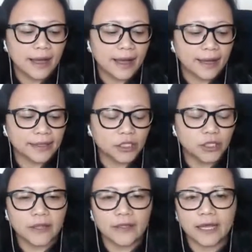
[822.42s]
and you
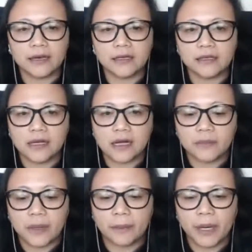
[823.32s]
can then
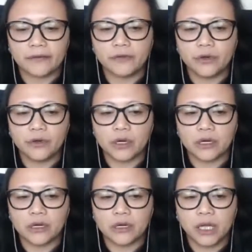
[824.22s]
apply for
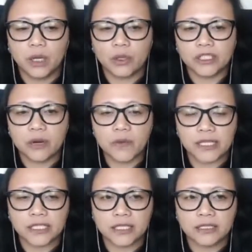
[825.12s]
a long-term
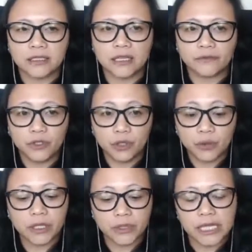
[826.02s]
residence if
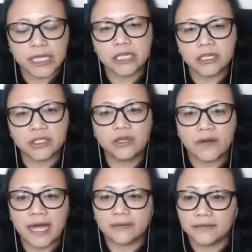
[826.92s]
during those 10 years you've
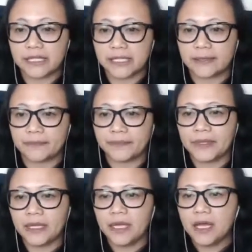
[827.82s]
had a visa.
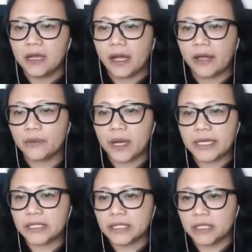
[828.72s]

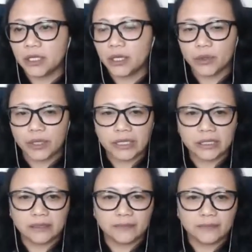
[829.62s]
Otherwise,
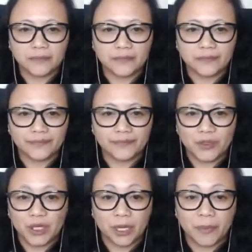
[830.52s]

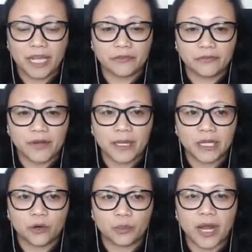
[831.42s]
you can apply for family
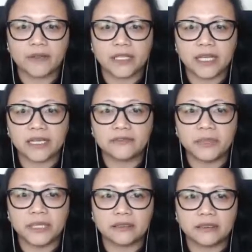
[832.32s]
or private life,
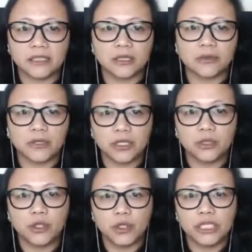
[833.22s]
but you
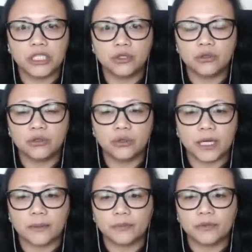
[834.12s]
need to
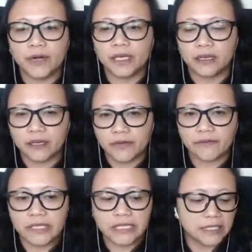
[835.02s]
provide a lot of
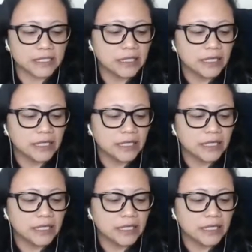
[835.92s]
evidence